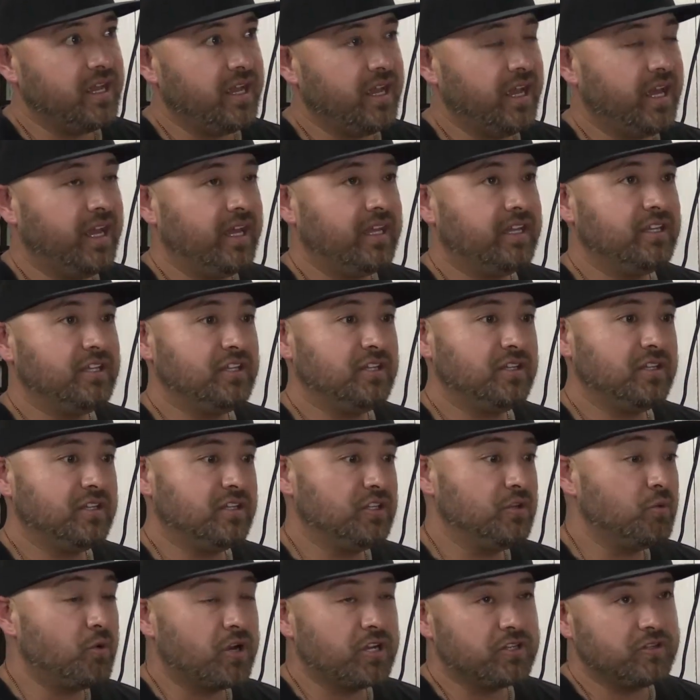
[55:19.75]
and you
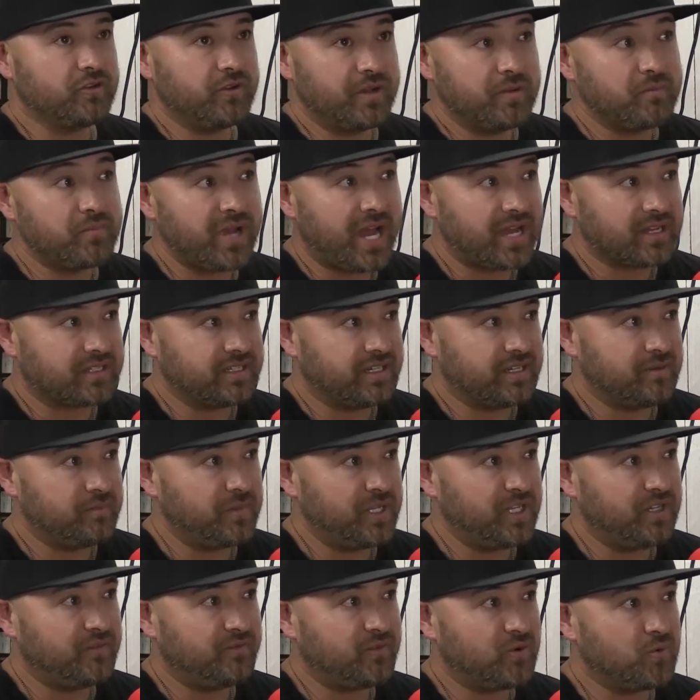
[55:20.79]
want to impact it in
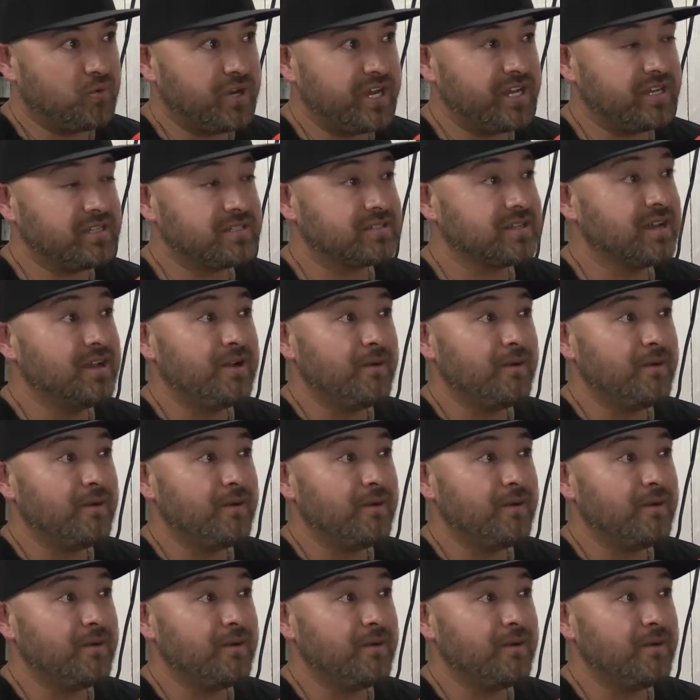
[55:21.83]
meaningful ways.